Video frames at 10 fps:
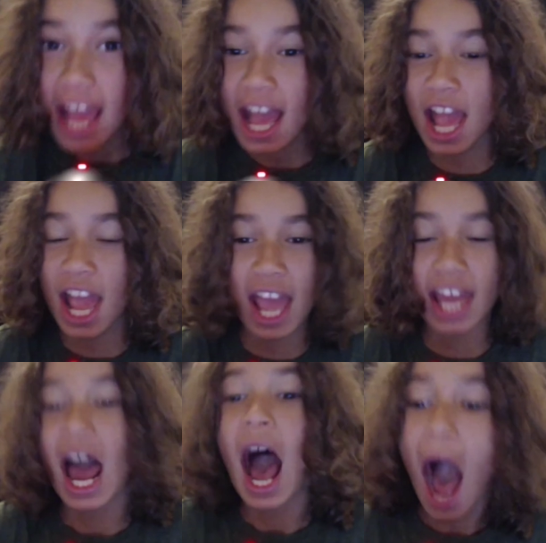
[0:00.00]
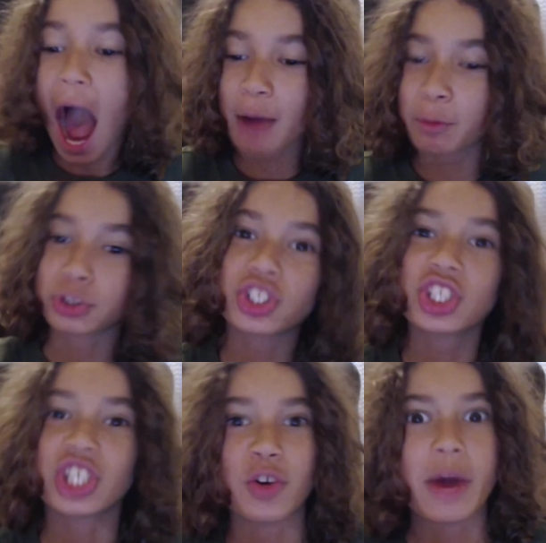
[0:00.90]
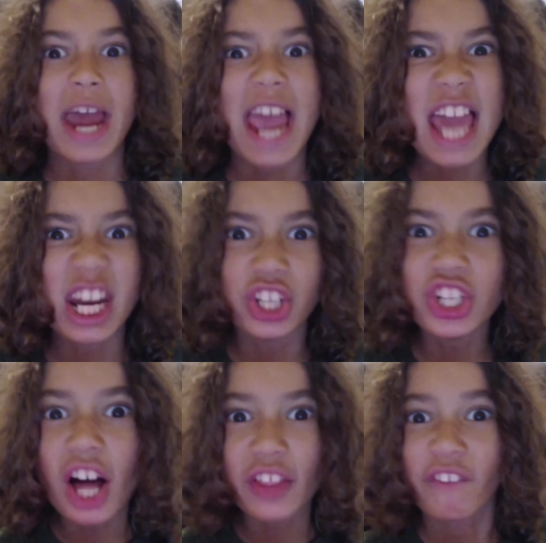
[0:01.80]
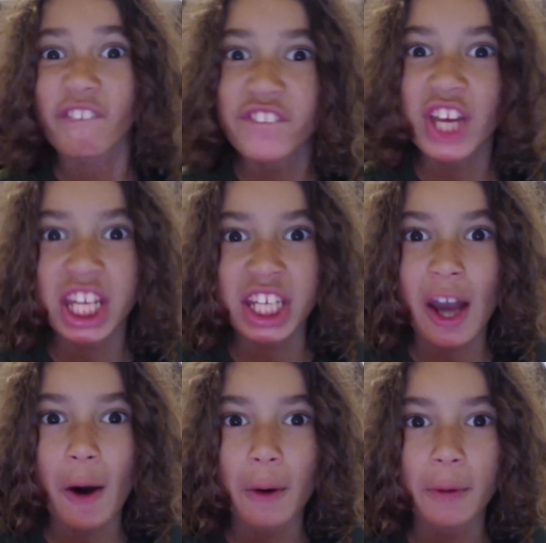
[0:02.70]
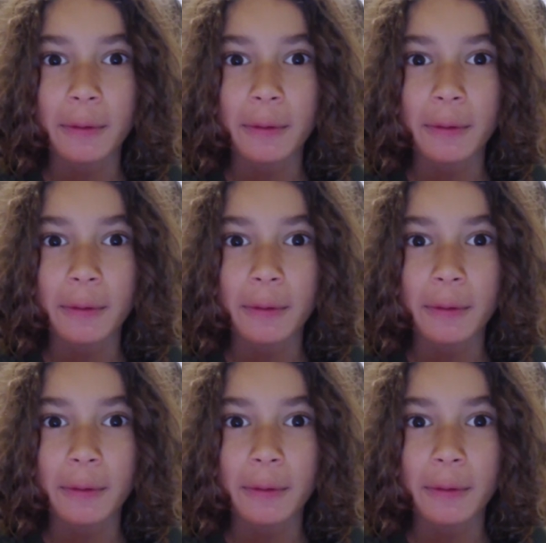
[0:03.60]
and I will see you in another video.